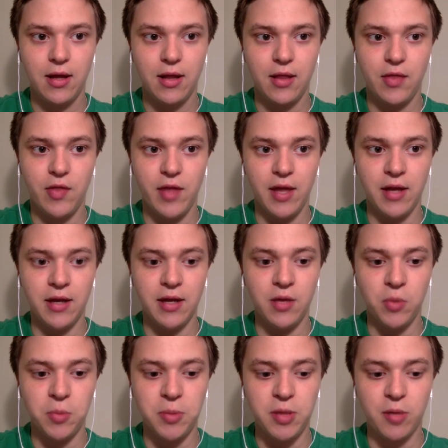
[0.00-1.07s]
then it
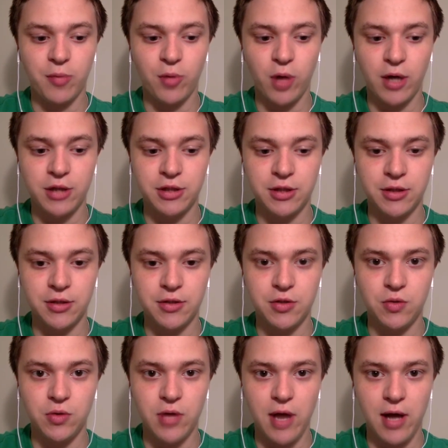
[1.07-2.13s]
would be oppression to
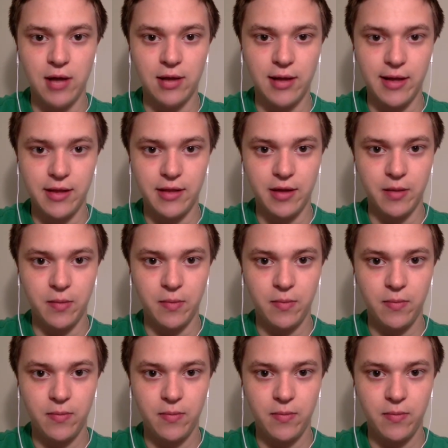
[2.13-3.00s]
not let them.